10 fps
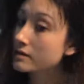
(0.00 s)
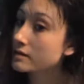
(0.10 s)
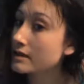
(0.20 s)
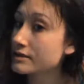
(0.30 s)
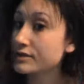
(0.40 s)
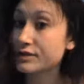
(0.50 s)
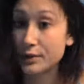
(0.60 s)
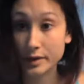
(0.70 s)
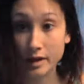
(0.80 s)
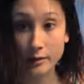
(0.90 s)
It's not
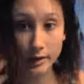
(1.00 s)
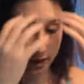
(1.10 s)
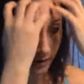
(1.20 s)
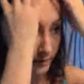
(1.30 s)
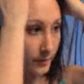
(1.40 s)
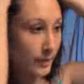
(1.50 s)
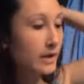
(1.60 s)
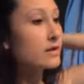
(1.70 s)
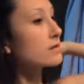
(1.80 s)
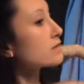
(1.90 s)
soaking wet,
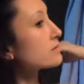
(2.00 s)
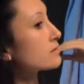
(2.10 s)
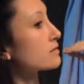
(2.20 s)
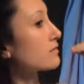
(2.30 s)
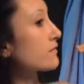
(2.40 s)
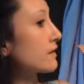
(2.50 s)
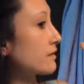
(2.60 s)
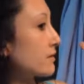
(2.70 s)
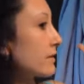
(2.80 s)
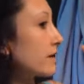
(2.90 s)
but it's still
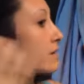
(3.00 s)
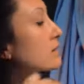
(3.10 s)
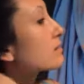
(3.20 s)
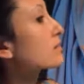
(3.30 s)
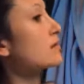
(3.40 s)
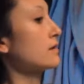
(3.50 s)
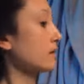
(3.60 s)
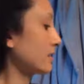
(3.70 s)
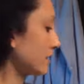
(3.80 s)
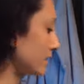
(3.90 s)
fairly wet.
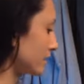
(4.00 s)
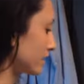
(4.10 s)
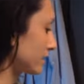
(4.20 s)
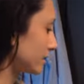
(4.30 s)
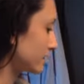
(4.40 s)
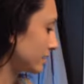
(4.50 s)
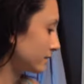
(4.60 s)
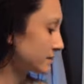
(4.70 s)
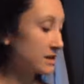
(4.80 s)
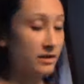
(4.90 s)

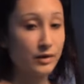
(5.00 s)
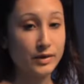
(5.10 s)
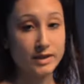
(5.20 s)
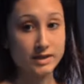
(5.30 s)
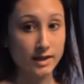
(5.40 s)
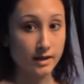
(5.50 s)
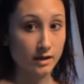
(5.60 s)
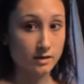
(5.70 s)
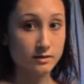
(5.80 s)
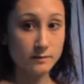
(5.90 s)
Then I'm just going to
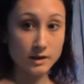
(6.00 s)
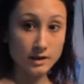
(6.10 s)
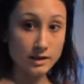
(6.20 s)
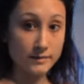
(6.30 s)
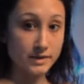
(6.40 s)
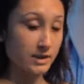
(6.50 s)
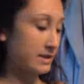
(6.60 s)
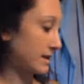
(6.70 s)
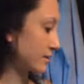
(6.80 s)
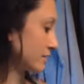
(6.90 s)
take some clips
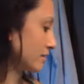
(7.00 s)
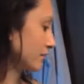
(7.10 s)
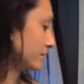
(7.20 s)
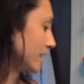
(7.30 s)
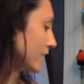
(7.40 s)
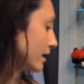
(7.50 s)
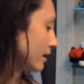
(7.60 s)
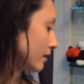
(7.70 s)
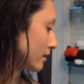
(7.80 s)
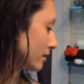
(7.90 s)
and section off my
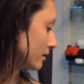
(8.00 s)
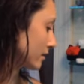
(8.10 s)
hair.